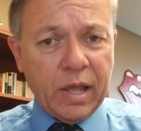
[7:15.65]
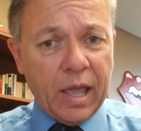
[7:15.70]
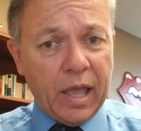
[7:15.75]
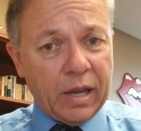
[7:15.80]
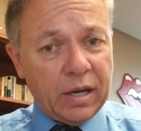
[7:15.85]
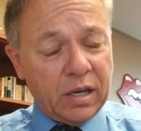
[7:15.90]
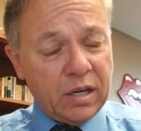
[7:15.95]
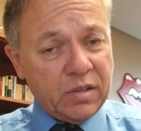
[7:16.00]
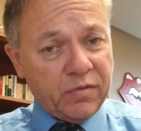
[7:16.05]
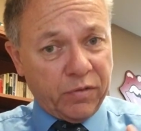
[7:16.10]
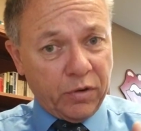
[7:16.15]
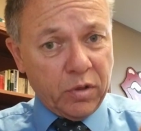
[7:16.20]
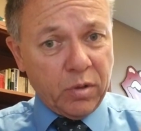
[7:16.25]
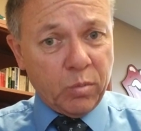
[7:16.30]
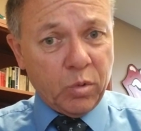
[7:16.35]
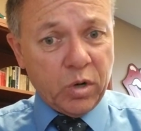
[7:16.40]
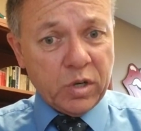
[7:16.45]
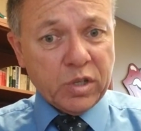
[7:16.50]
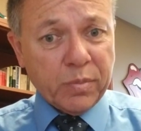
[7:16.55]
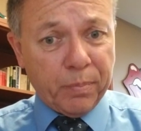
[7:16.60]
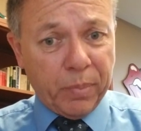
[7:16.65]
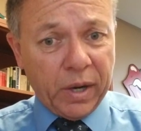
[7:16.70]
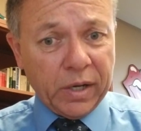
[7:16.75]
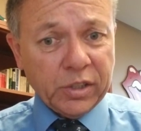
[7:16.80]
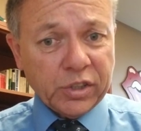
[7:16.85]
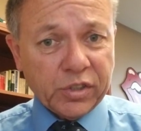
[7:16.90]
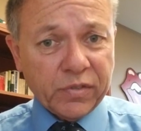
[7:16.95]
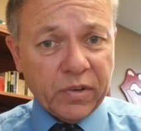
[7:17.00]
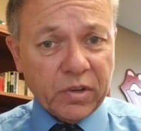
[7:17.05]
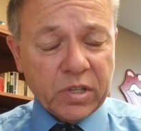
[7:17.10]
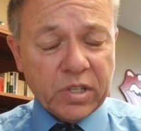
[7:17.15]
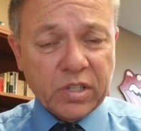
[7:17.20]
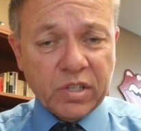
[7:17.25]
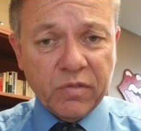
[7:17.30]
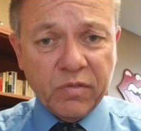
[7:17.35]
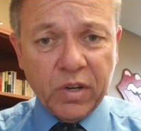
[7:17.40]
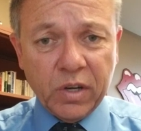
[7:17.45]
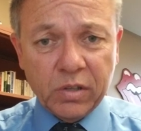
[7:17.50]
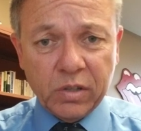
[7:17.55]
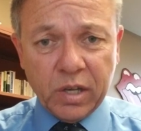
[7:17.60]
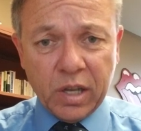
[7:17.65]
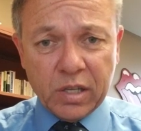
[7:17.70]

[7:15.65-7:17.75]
and furthermore, it's punished very severely.